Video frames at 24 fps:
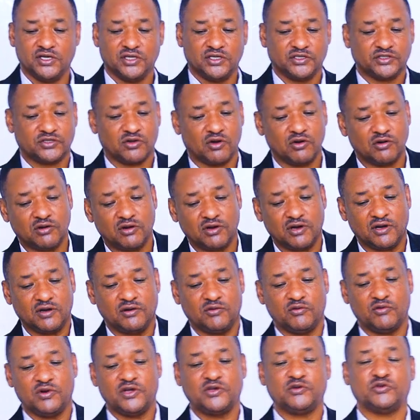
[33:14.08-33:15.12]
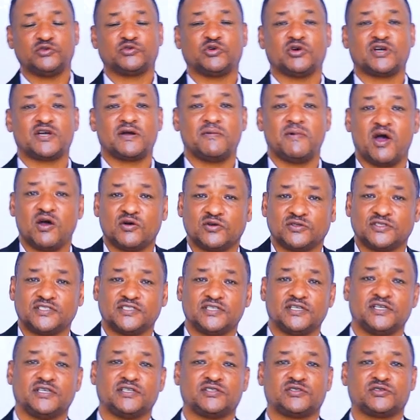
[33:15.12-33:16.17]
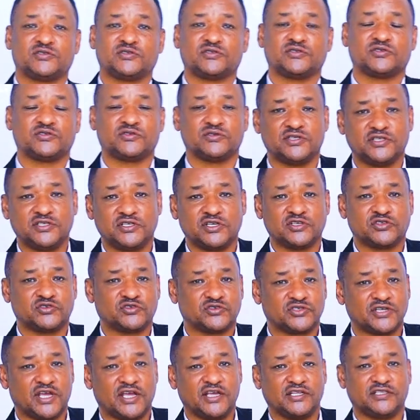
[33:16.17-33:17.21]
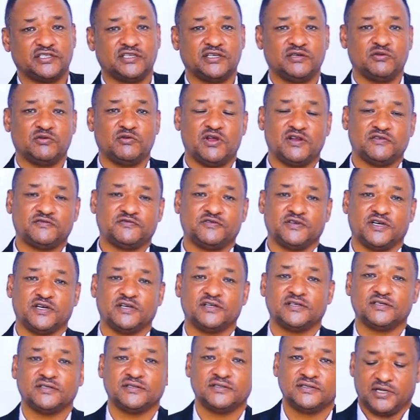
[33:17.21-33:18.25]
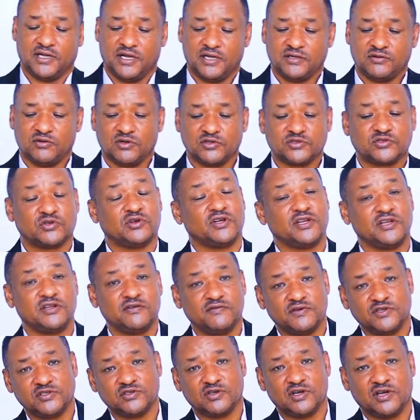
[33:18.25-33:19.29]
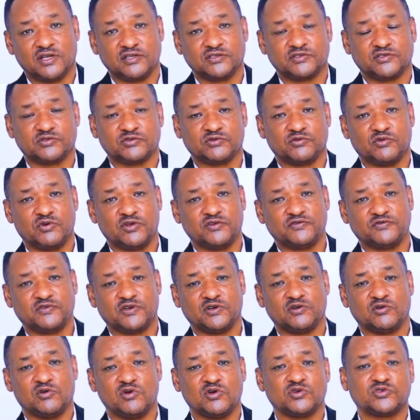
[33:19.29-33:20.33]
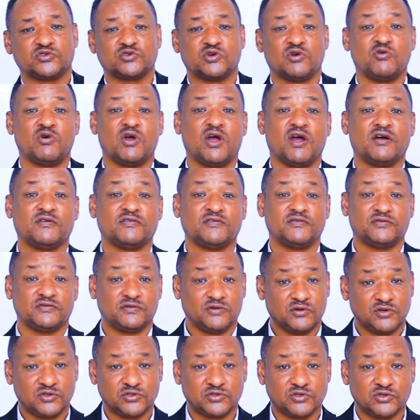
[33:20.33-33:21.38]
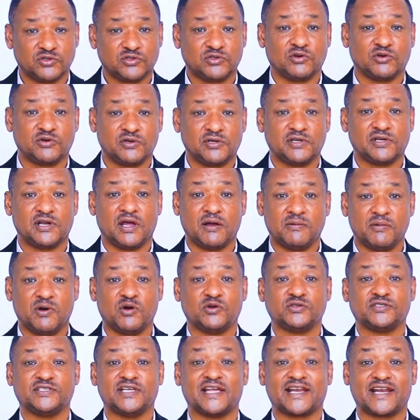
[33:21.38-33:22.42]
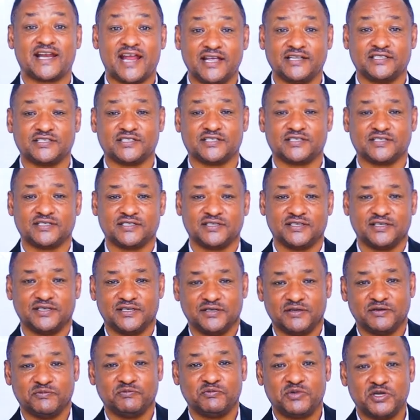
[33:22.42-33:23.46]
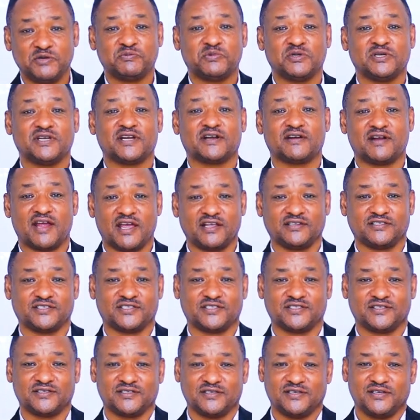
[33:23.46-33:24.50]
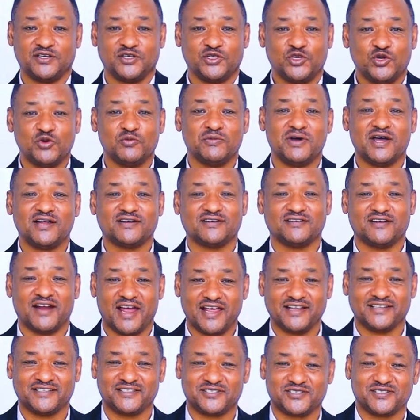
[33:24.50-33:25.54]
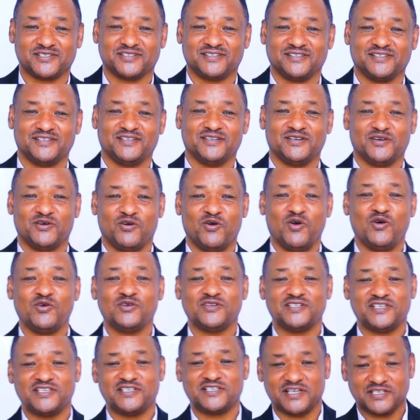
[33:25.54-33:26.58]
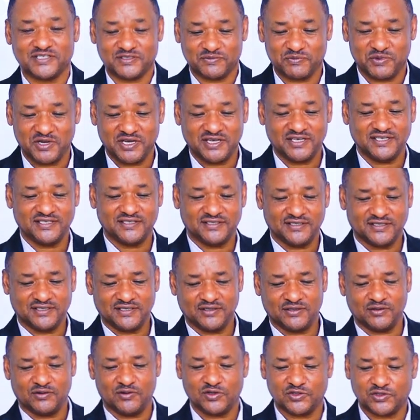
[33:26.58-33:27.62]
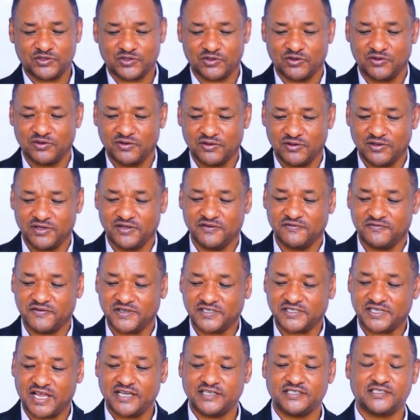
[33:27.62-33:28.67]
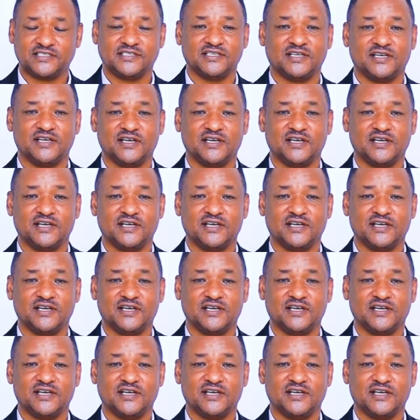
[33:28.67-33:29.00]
So when you talk about this in the society welfare and also individuals welfare, also we have also talking about the rights, people rights, human rights. All this has been also emphasized